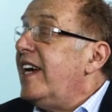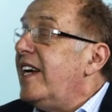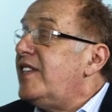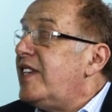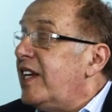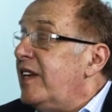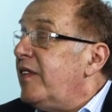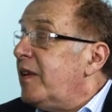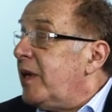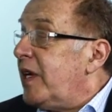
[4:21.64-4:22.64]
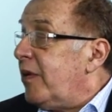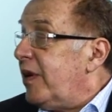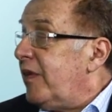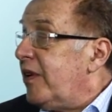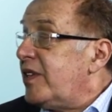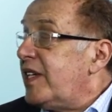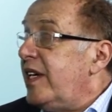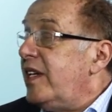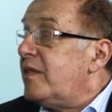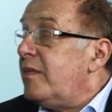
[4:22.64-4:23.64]
a significant minority of those
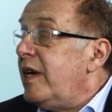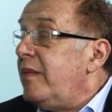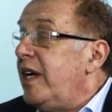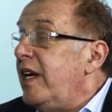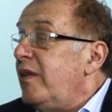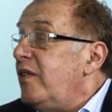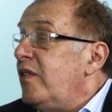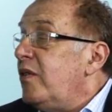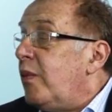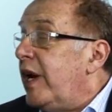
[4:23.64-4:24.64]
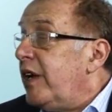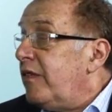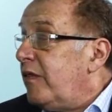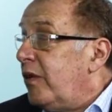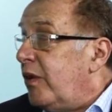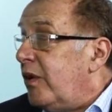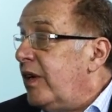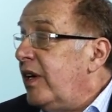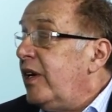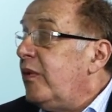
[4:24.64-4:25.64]
kids, maybe one in four,
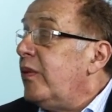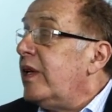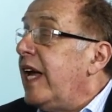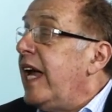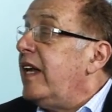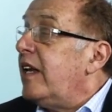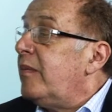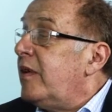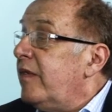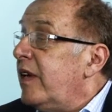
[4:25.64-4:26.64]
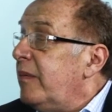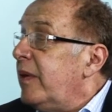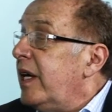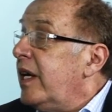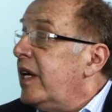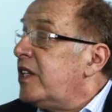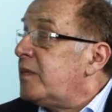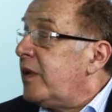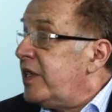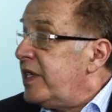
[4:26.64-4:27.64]
will end up developing a
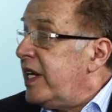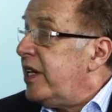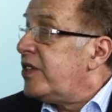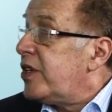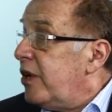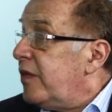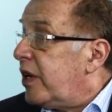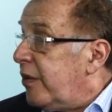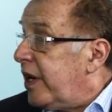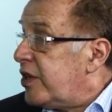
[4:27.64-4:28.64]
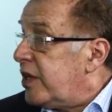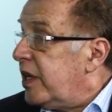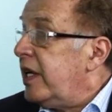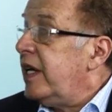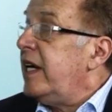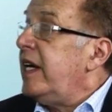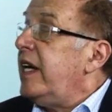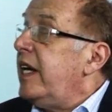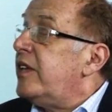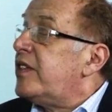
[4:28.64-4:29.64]
spontaneous overcorrection.
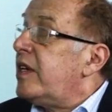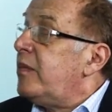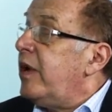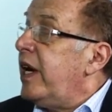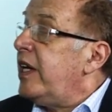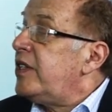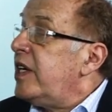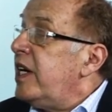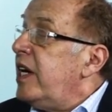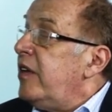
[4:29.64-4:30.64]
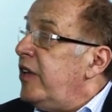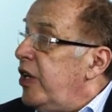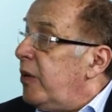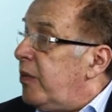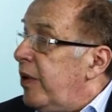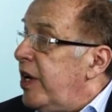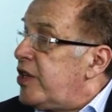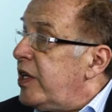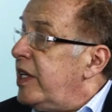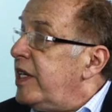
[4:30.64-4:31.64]
In some ways, the
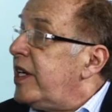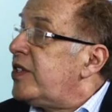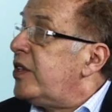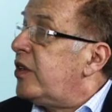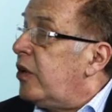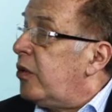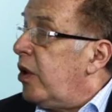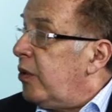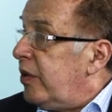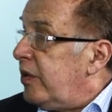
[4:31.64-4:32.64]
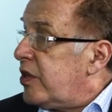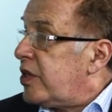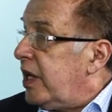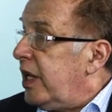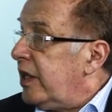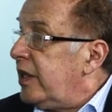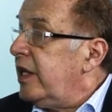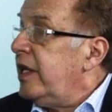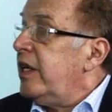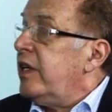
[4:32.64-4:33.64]
operation doesn't grow with the child.
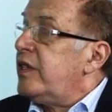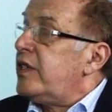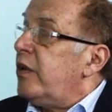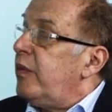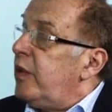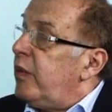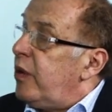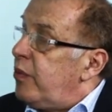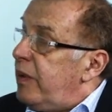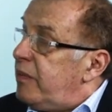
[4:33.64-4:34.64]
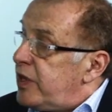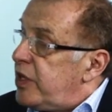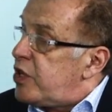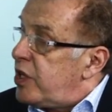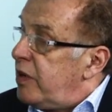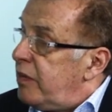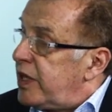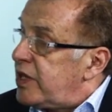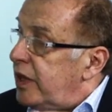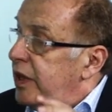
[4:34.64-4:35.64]
So when we reposition the
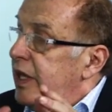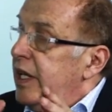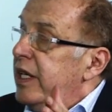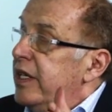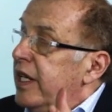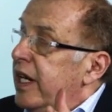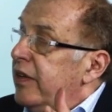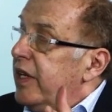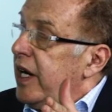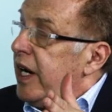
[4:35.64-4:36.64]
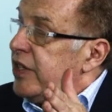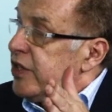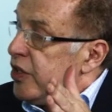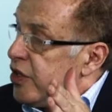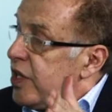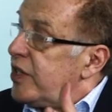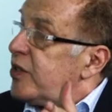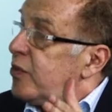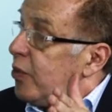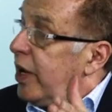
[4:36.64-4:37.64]
muscle to get the eyes
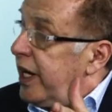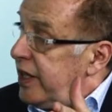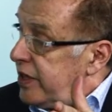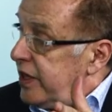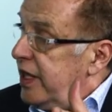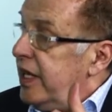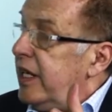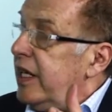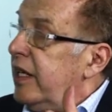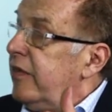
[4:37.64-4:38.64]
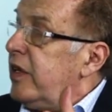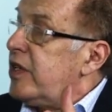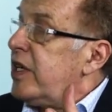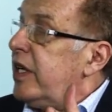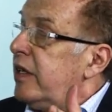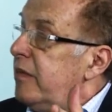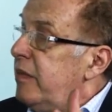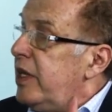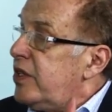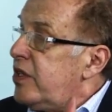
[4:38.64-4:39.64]
just right and give the child the
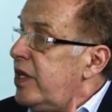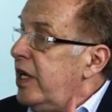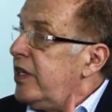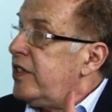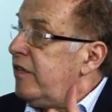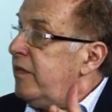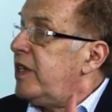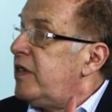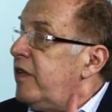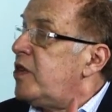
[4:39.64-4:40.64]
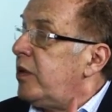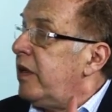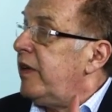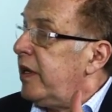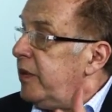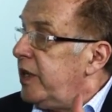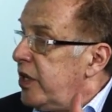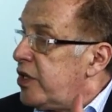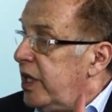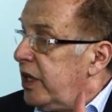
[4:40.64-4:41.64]
best chance of best visual development
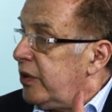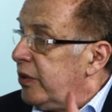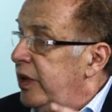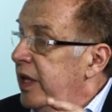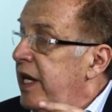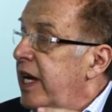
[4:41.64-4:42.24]
in childhood,